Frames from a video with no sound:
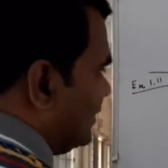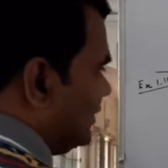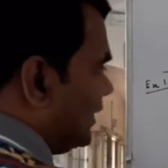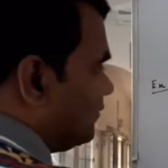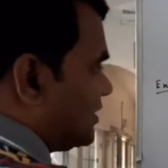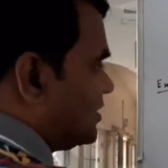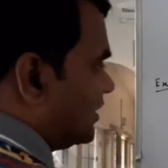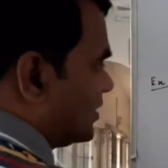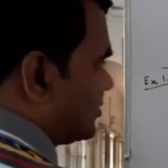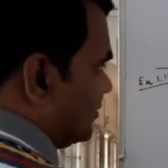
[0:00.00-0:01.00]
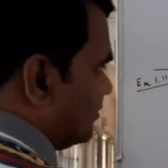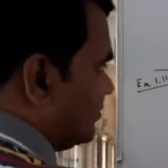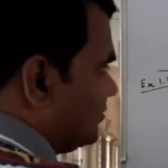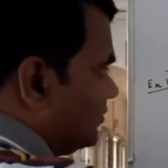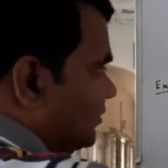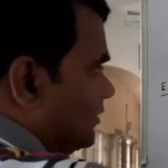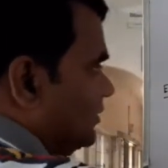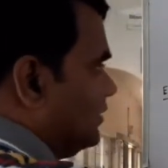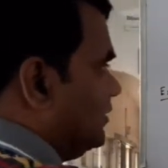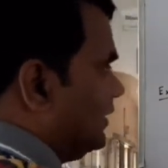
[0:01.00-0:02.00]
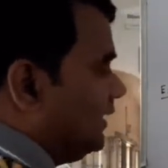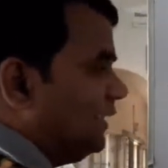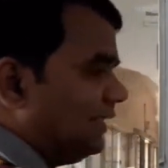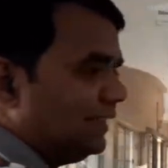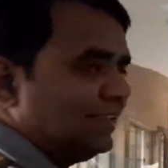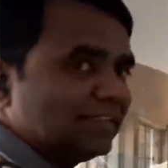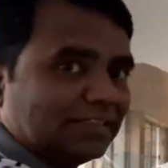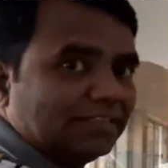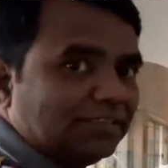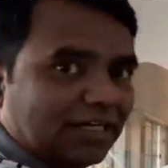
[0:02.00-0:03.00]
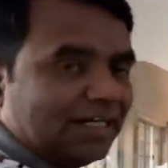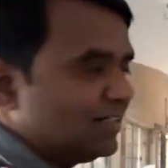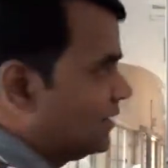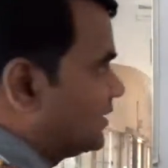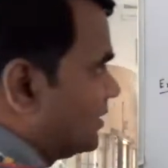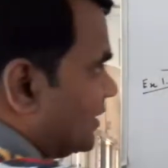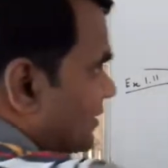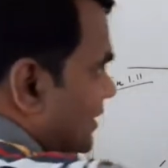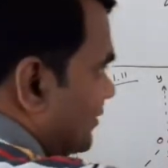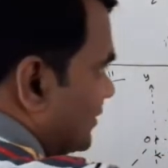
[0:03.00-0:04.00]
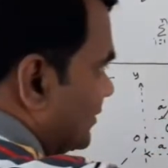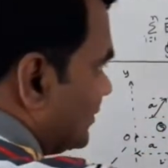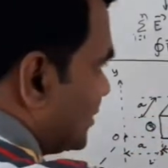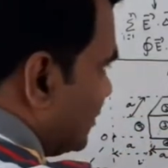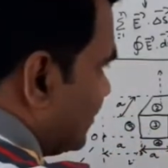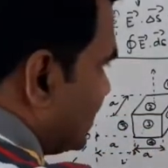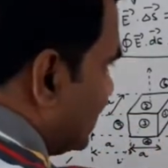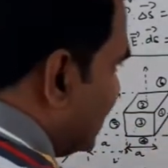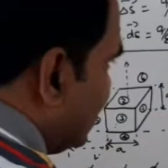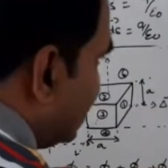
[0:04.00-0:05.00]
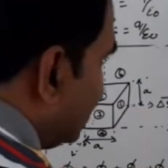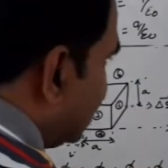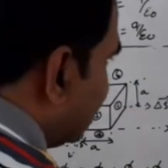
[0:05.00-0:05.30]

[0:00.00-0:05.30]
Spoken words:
And which direction? E is in the I direction, right? Anyway, that's what we said, right?